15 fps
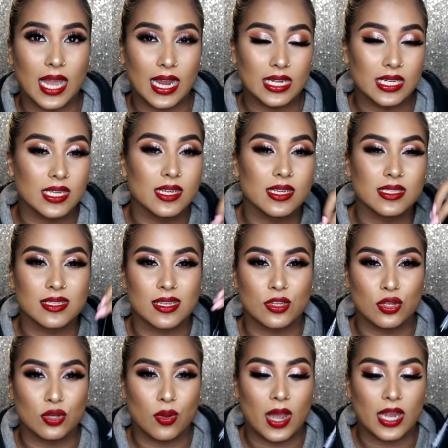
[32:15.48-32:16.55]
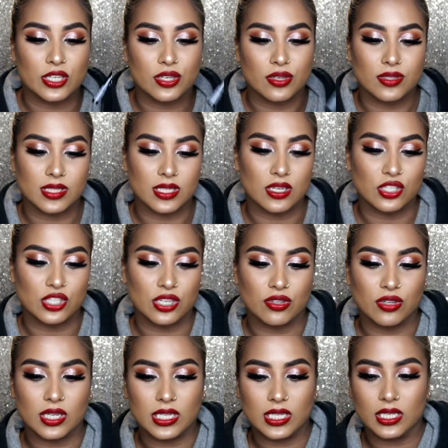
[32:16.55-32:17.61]
liners and, you know, eyeshadows that are
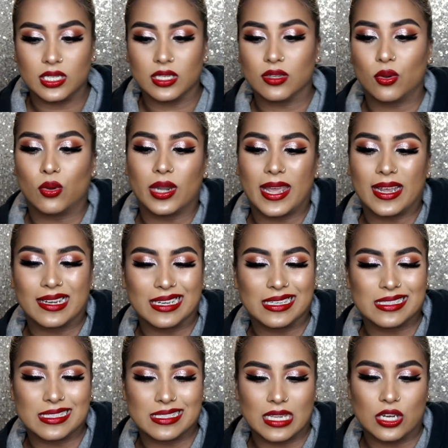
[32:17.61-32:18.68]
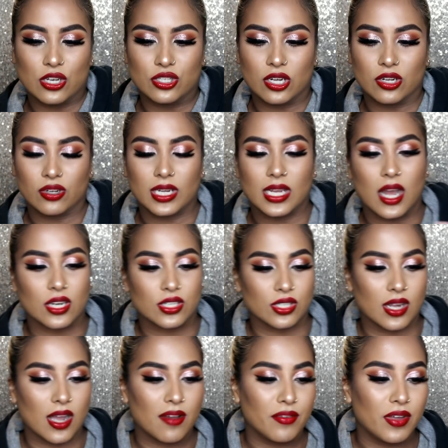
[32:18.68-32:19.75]
generally, or like glitters that are generally hard to
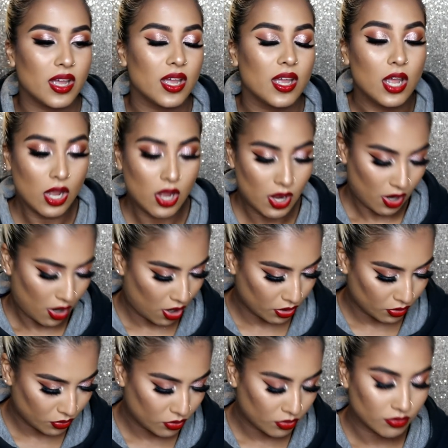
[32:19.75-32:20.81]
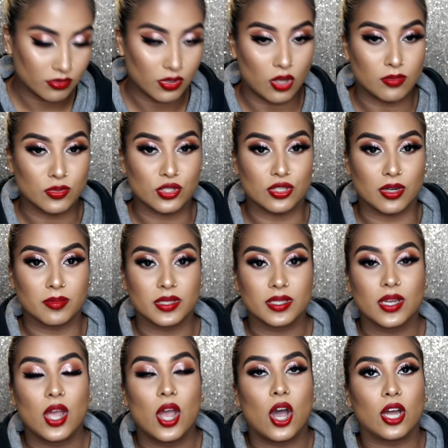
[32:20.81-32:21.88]
cover. On
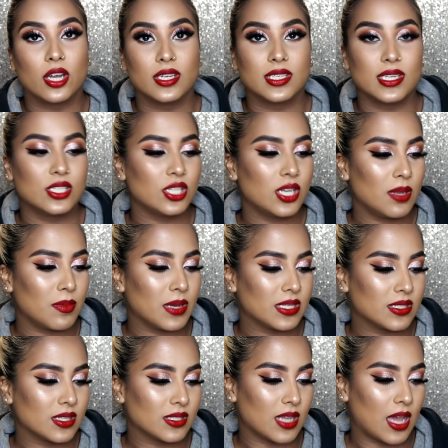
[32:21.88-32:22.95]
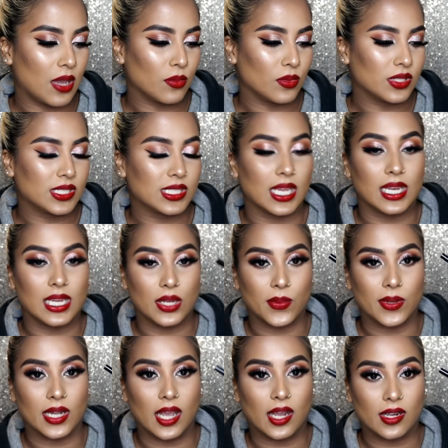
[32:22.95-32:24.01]
a day-to-day basis, I would say
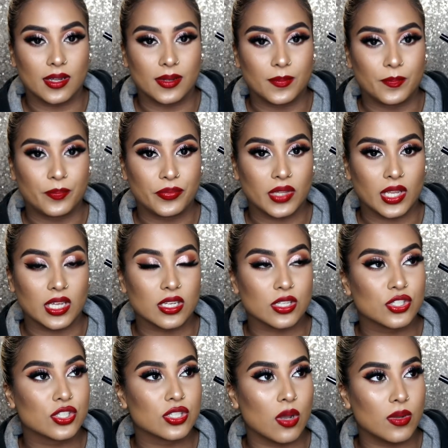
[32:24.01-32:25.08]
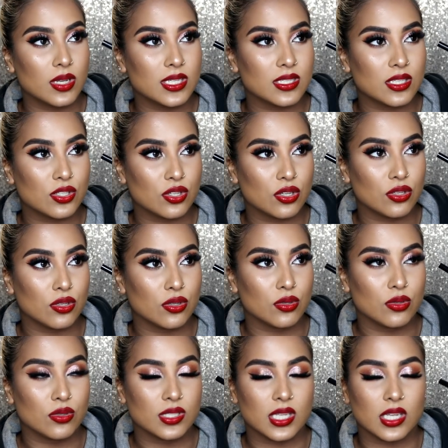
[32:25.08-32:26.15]
Liquid Luck. It is so easy to
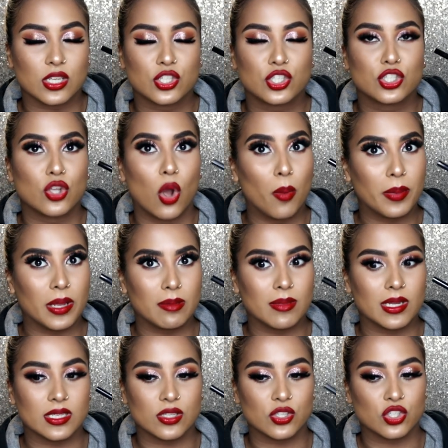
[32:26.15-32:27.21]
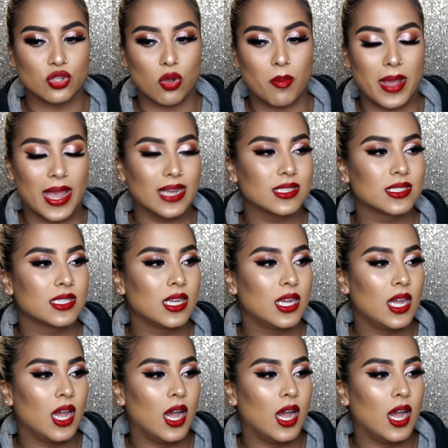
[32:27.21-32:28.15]
use. It is so pigmented, so matte.